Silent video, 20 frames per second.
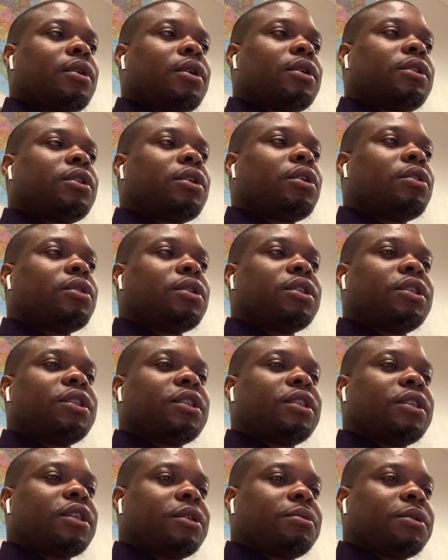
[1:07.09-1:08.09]
It not only
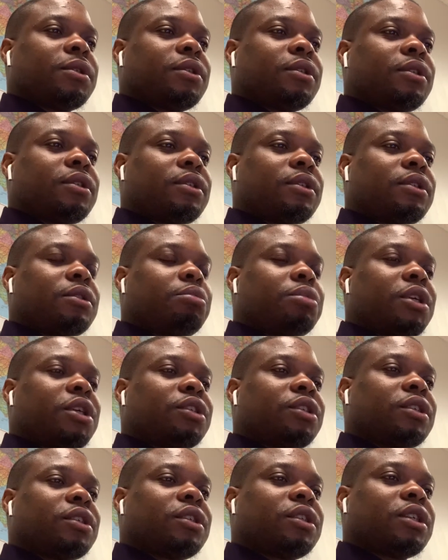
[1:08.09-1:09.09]
determines the
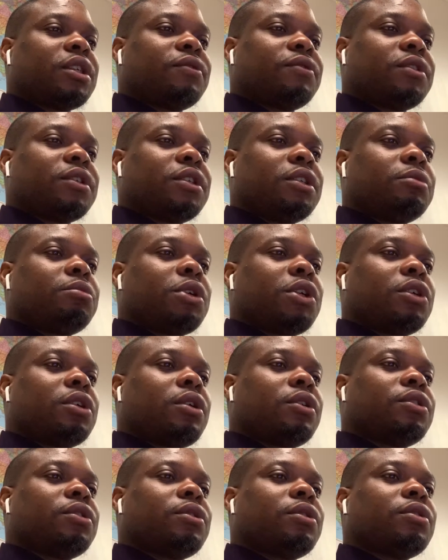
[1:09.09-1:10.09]
patient's safety, but it
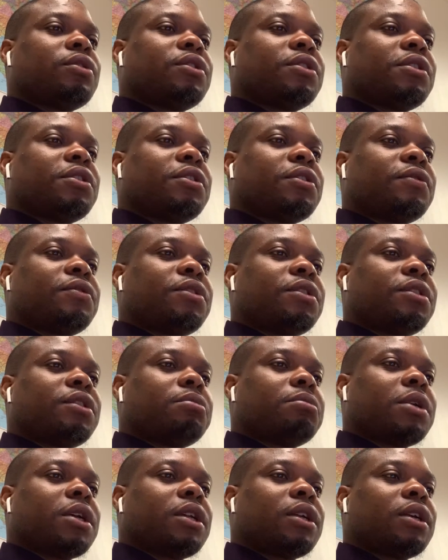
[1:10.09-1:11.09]
also consists of
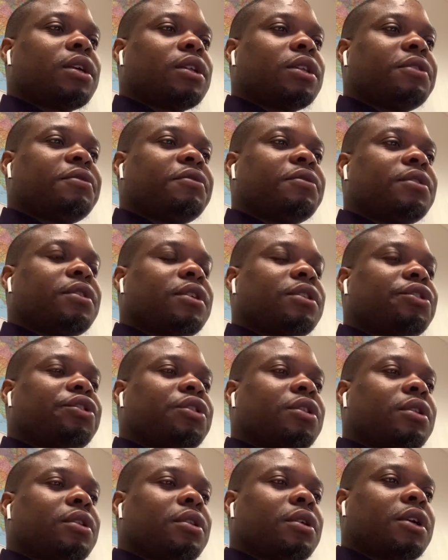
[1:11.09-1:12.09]
systematically
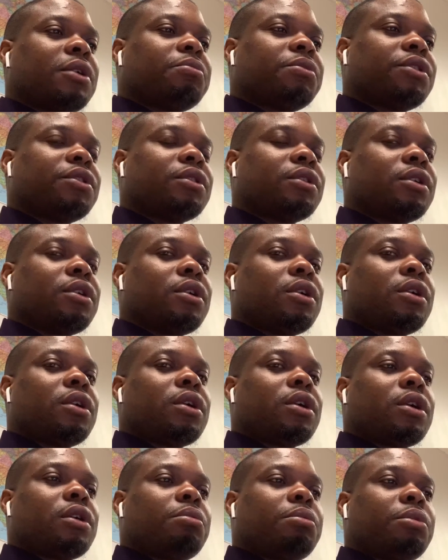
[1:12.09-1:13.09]
financial themes,
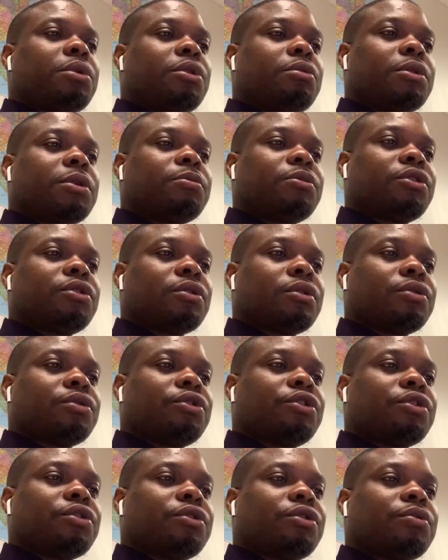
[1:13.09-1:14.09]
problem
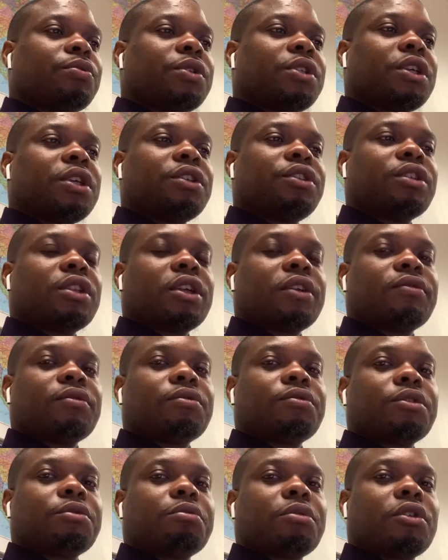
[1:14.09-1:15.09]
solutions with each level
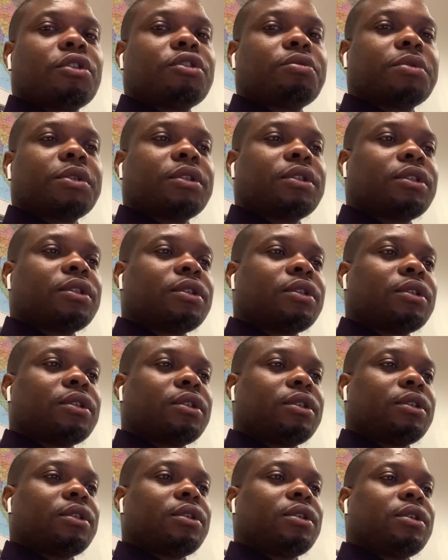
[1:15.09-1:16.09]
reimbursement
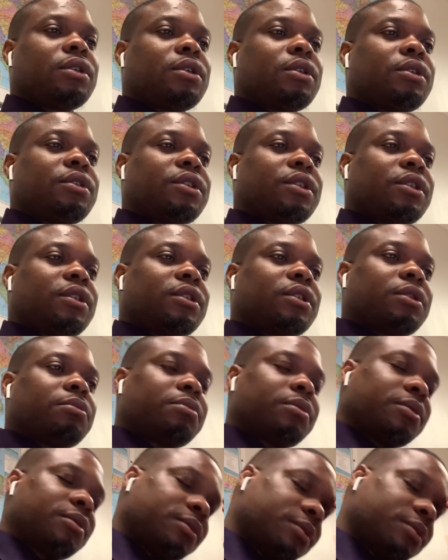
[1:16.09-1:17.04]
system.